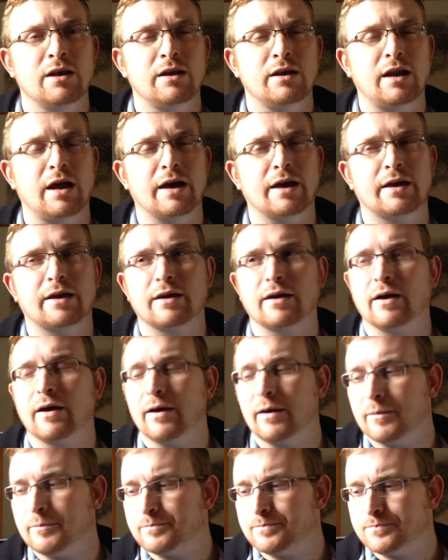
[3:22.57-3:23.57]
like,
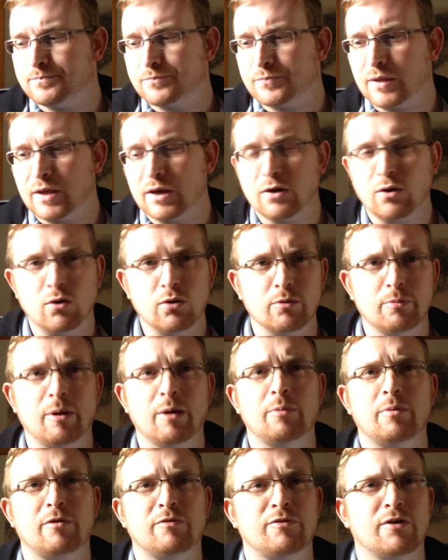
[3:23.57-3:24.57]
he got all the
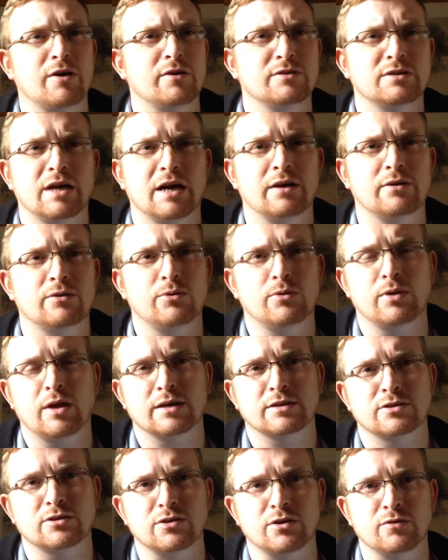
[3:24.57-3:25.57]
mobile phones out and all
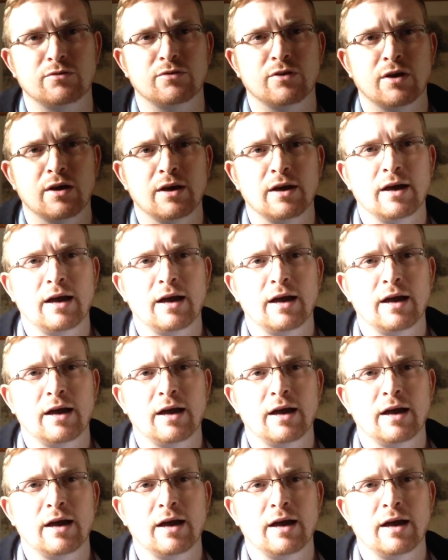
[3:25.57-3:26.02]
that stuff,